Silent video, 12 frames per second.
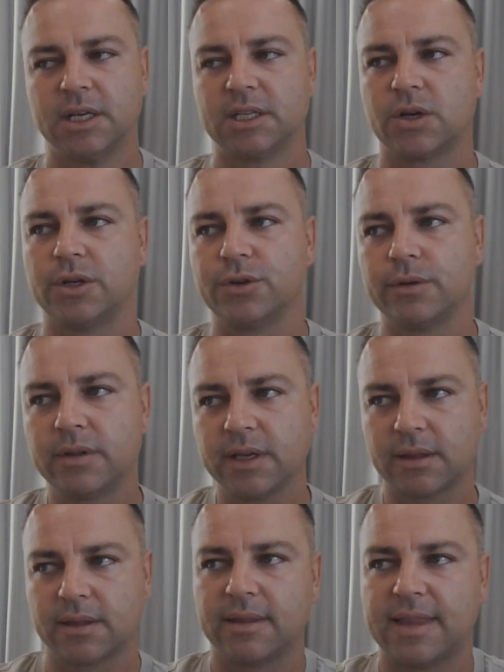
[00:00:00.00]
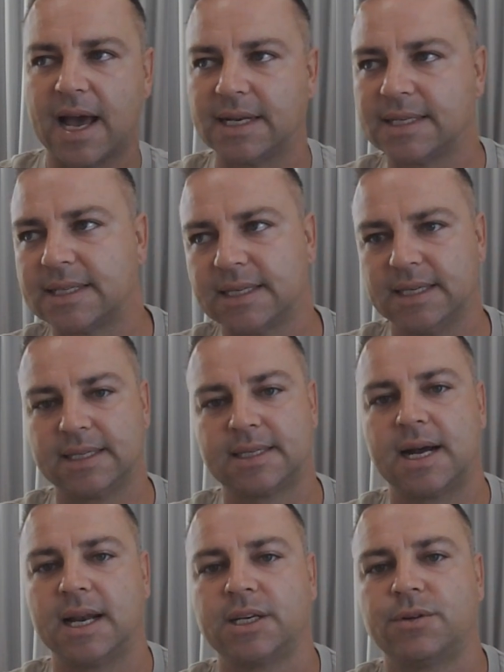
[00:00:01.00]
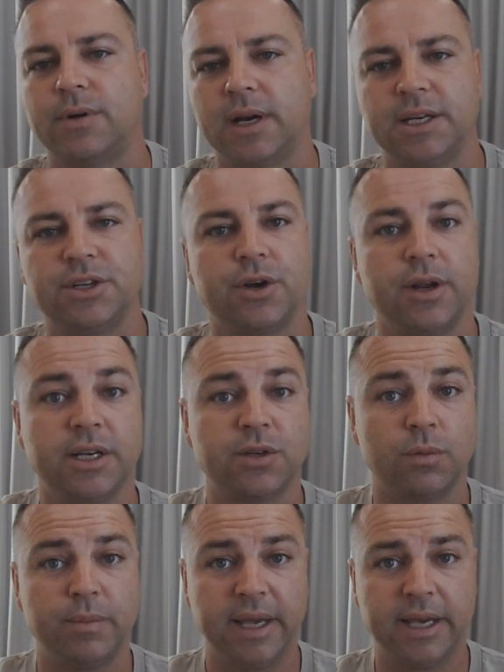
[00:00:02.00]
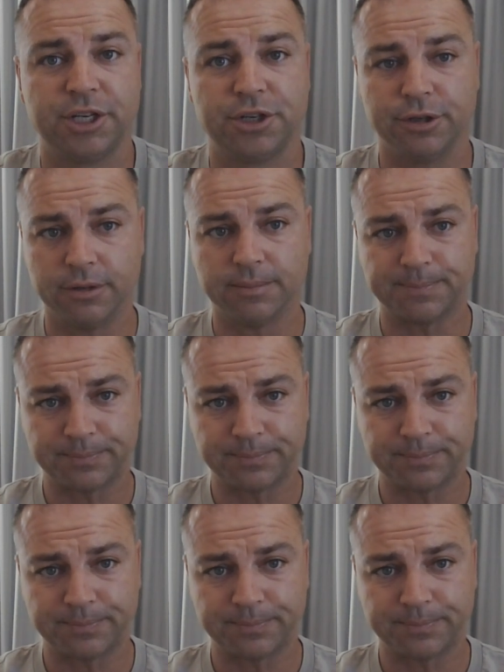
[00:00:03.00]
So I do think that is starting to really turn into a big issue.